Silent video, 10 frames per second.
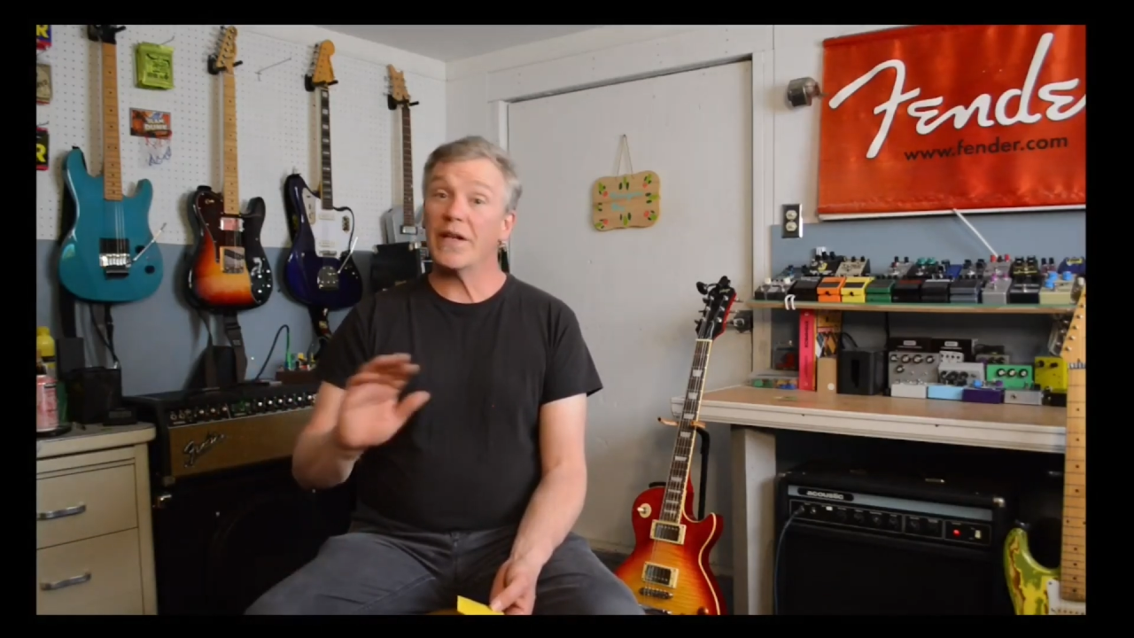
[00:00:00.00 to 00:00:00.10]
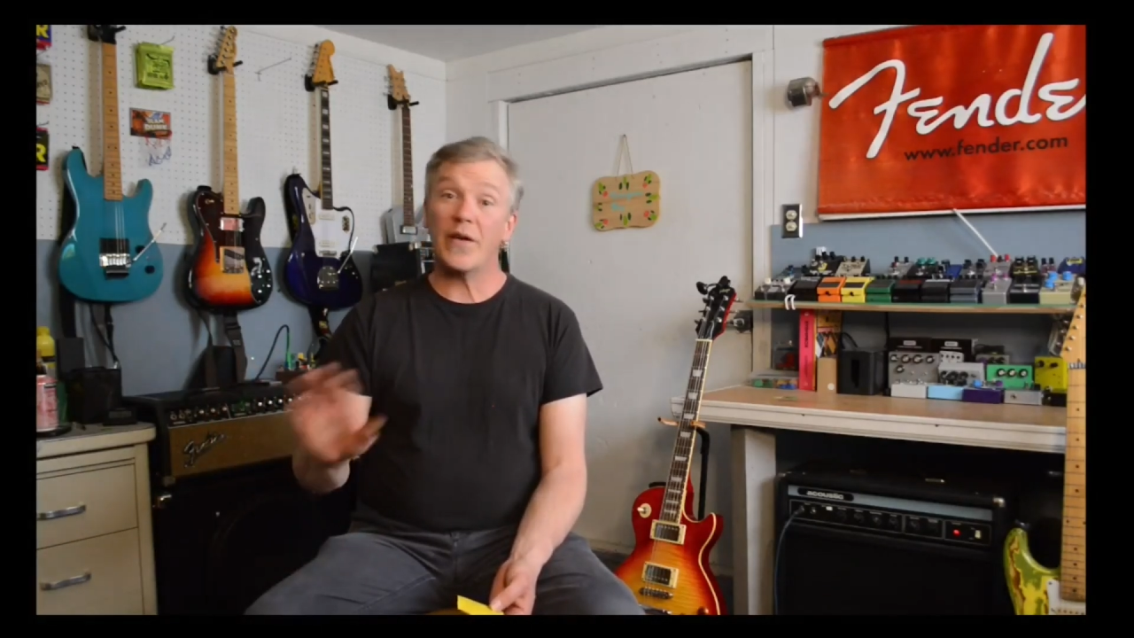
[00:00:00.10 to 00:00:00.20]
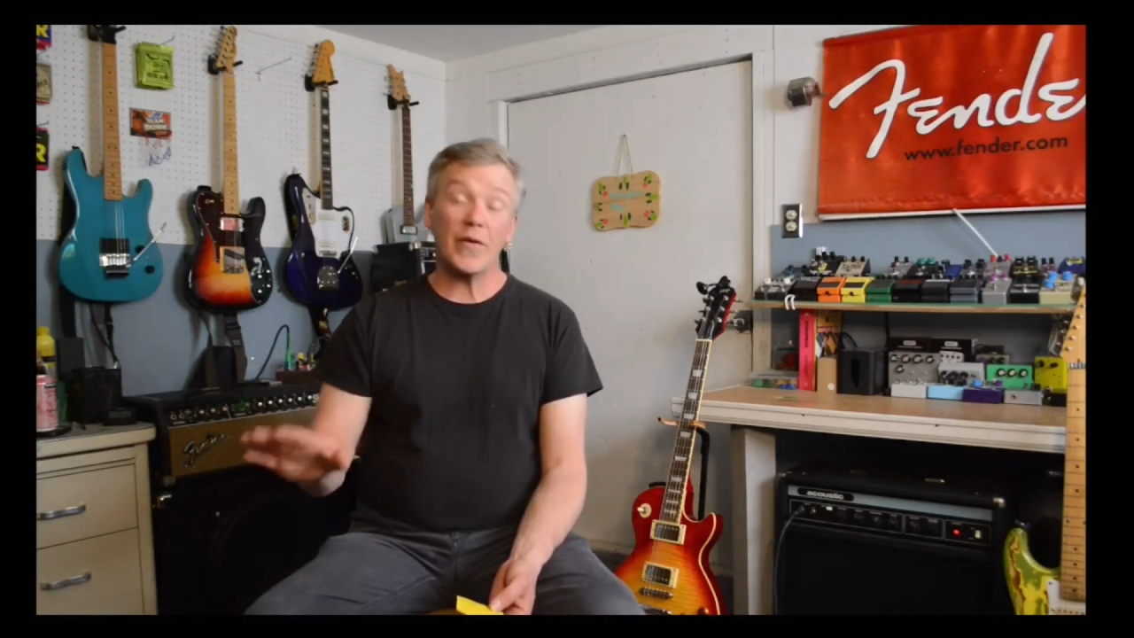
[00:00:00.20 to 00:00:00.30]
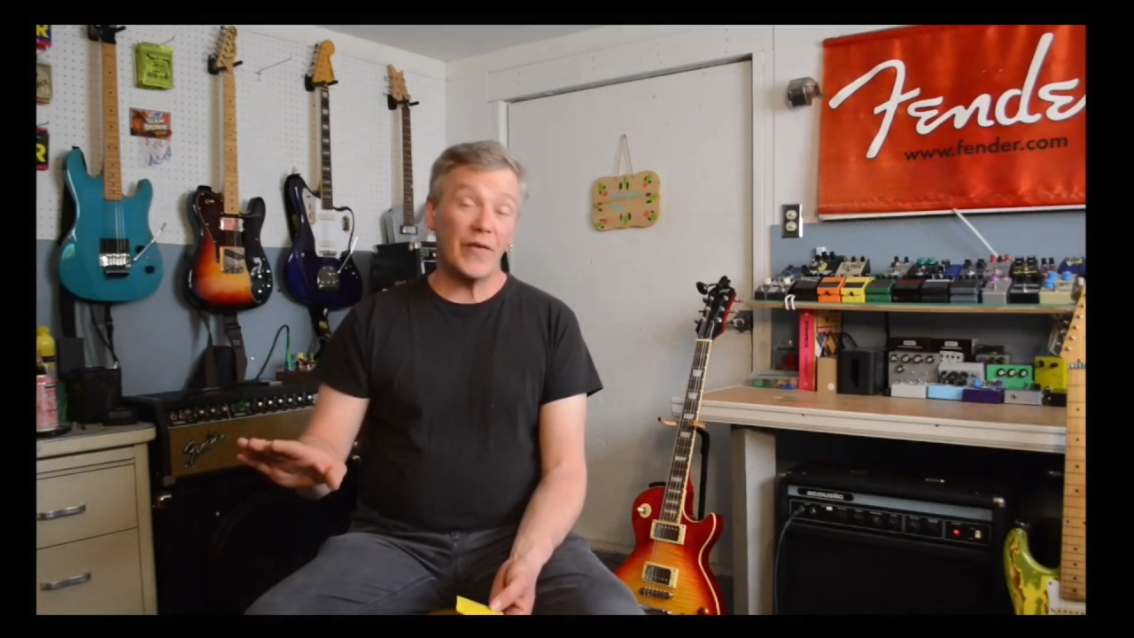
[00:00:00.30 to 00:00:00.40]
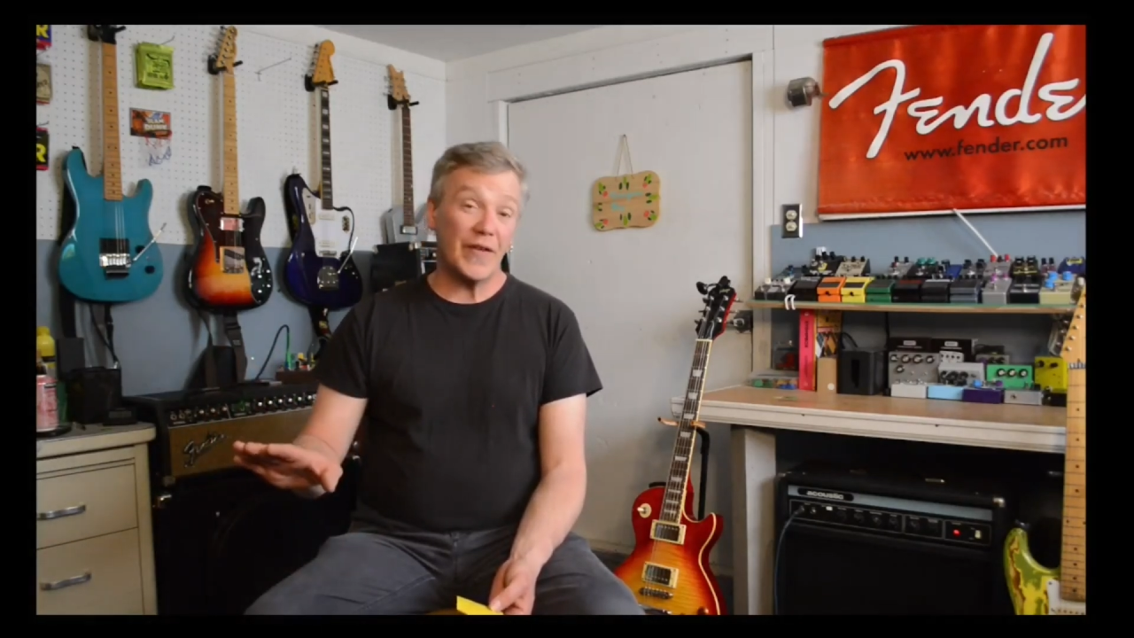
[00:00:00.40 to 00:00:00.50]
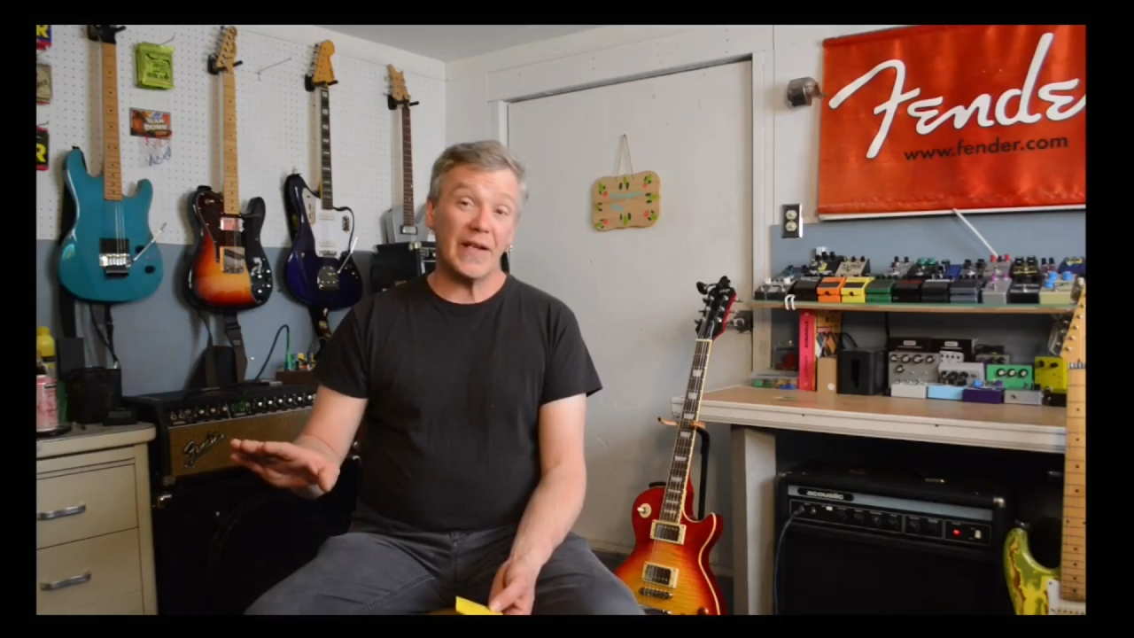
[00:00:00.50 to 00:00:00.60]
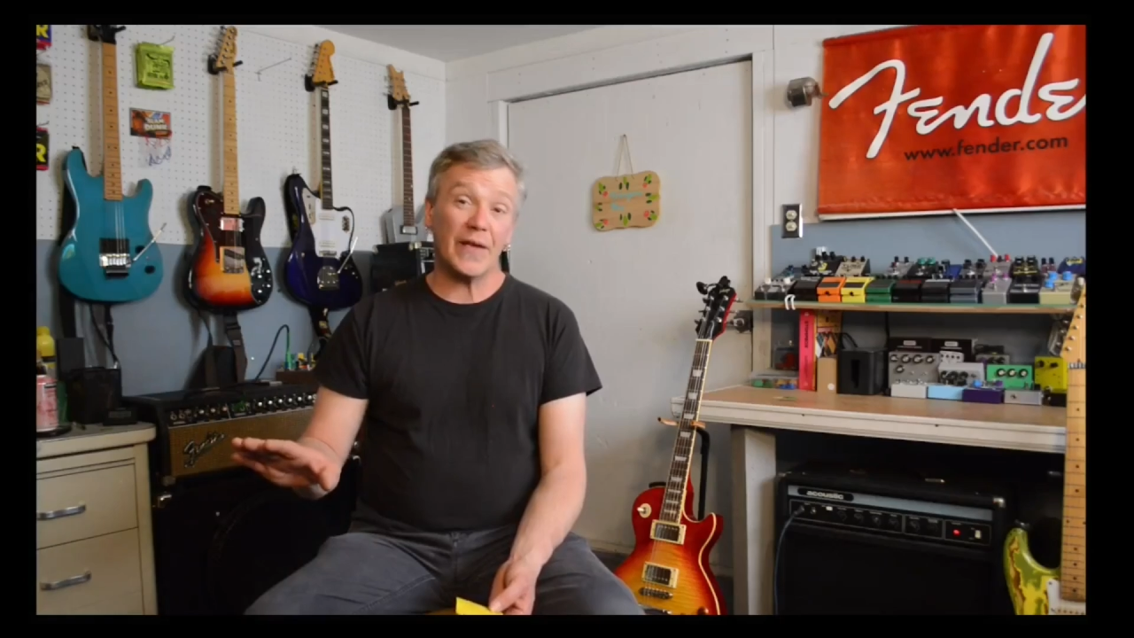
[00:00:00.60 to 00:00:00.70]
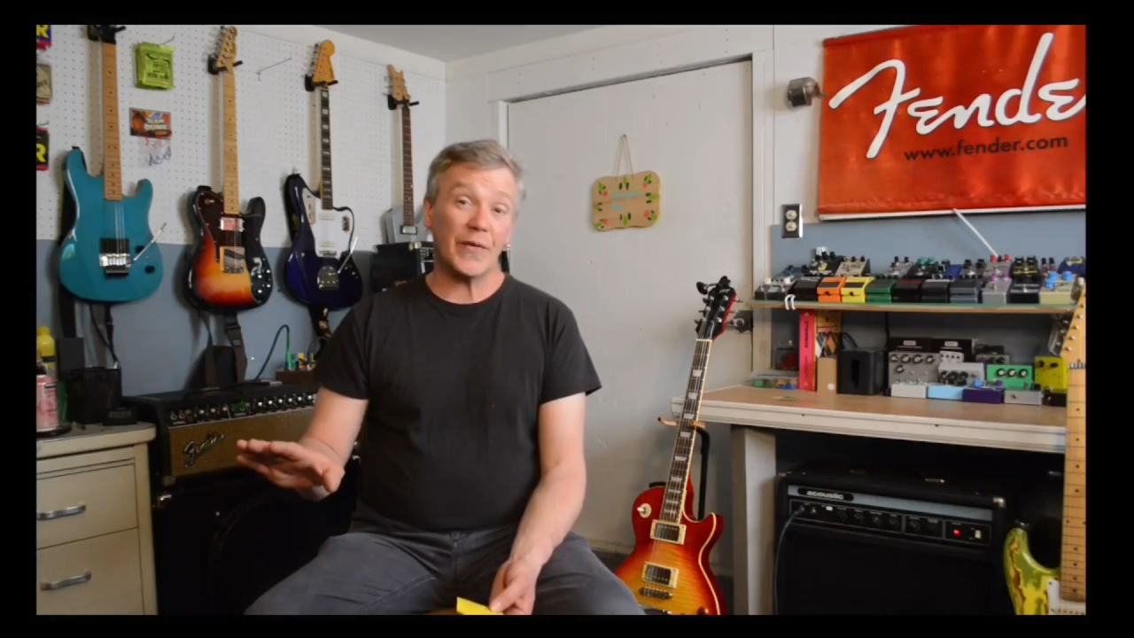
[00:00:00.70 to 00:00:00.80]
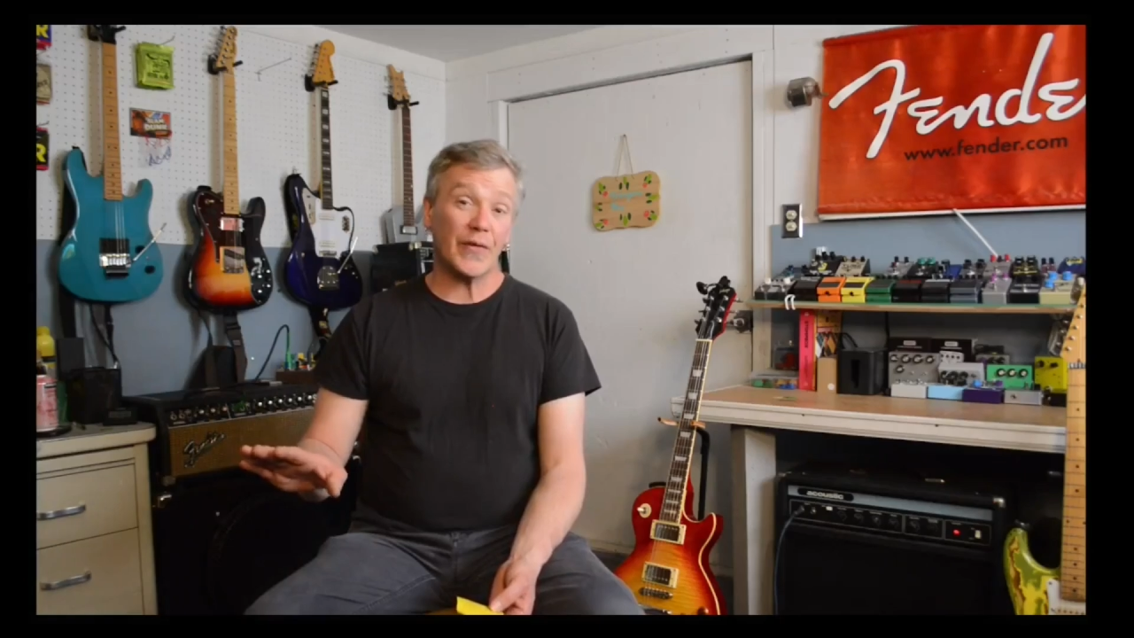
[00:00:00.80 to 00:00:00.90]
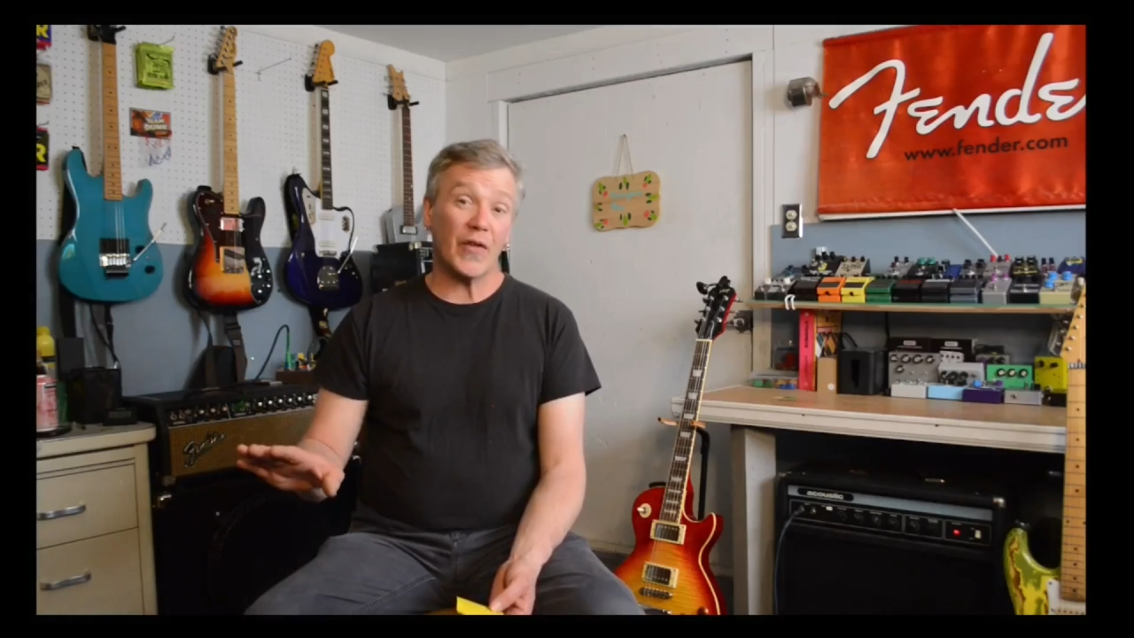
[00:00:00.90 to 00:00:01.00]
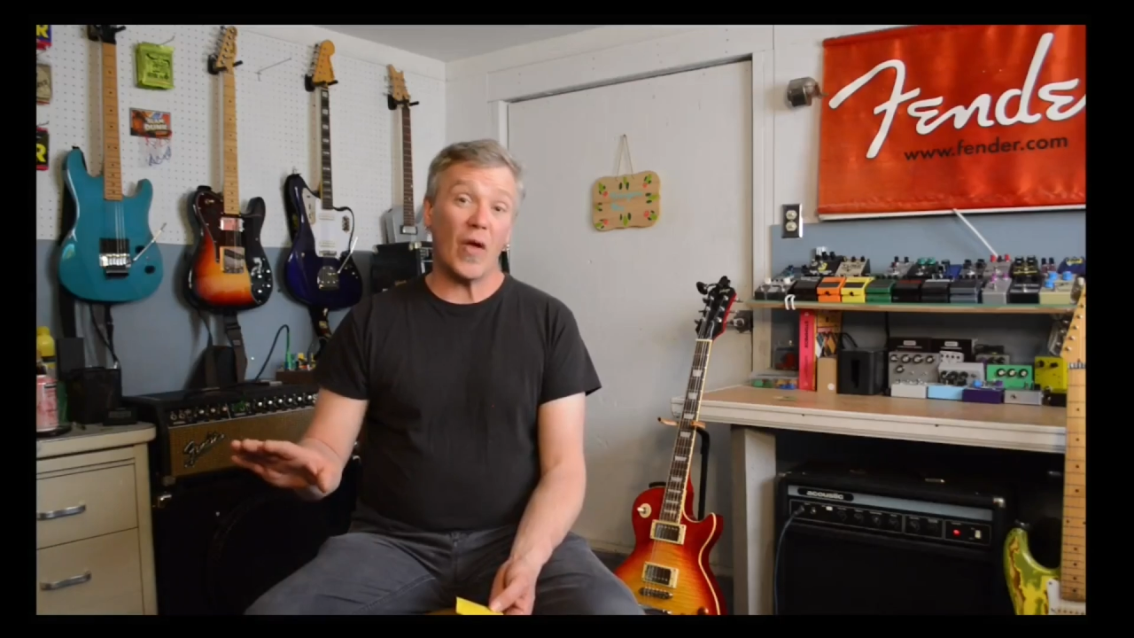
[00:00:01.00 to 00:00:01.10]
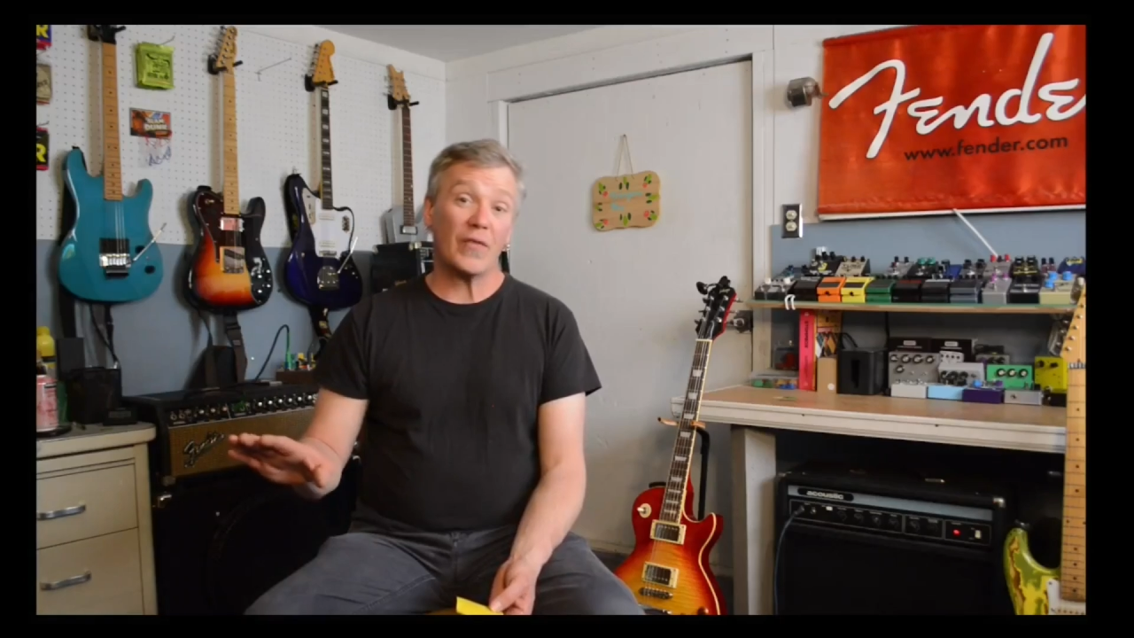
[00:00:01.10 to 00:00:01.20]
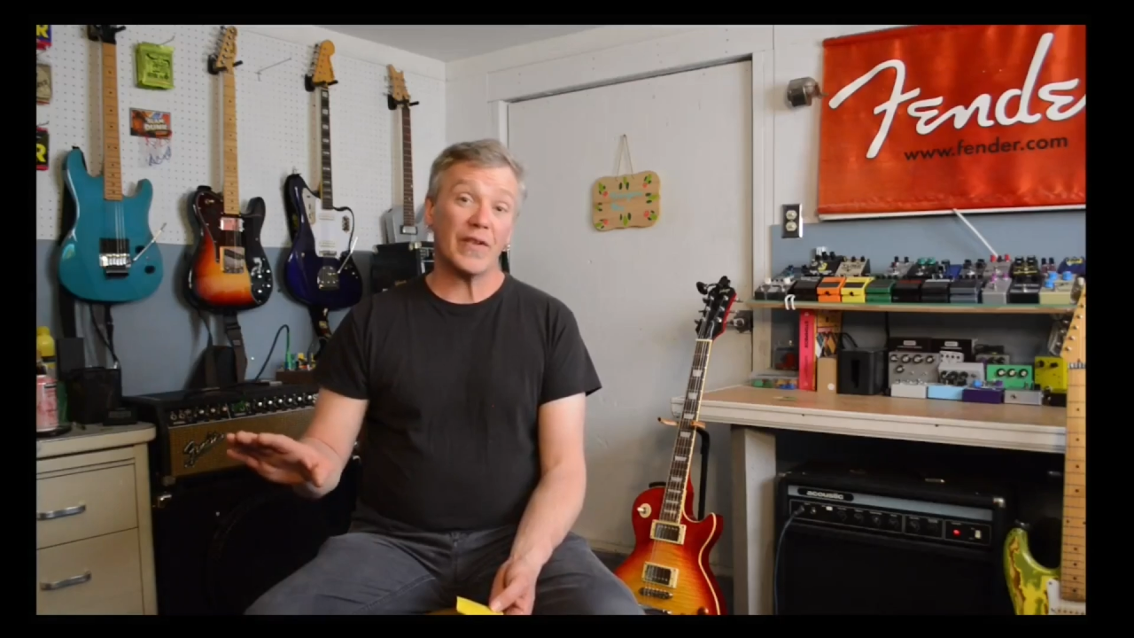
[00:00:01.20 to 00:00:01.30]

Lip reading: Don't use any other solvent